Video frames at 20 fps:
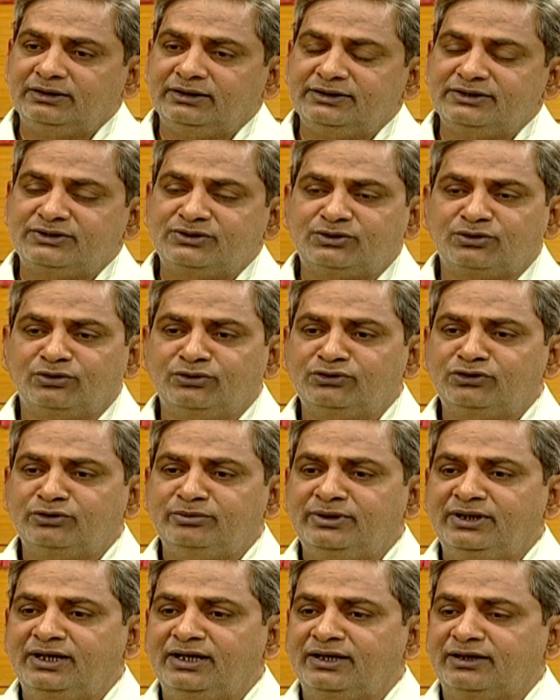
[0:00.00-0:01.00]
is shown to
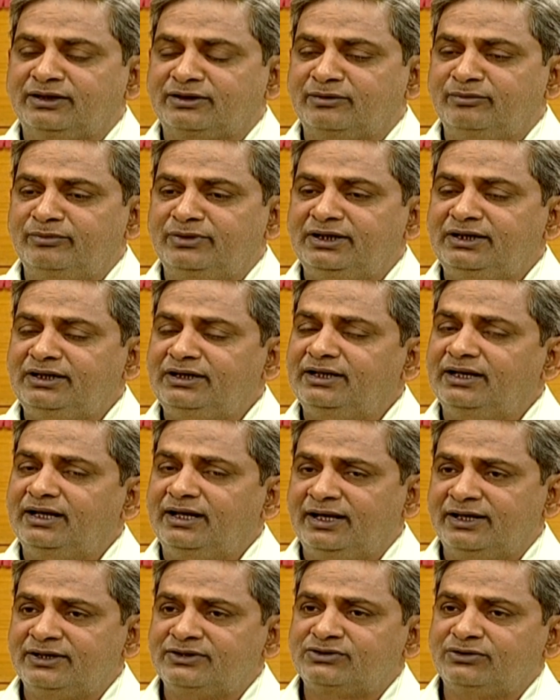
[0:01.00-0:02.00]
be a completely
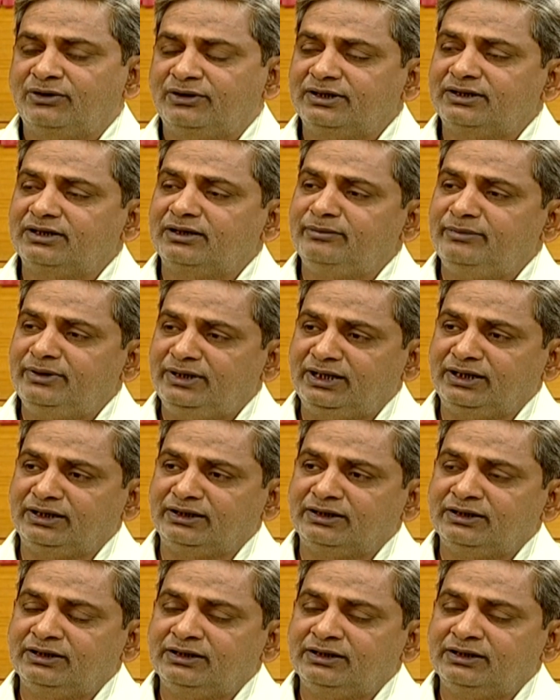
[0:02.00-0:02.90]
ahistorical being,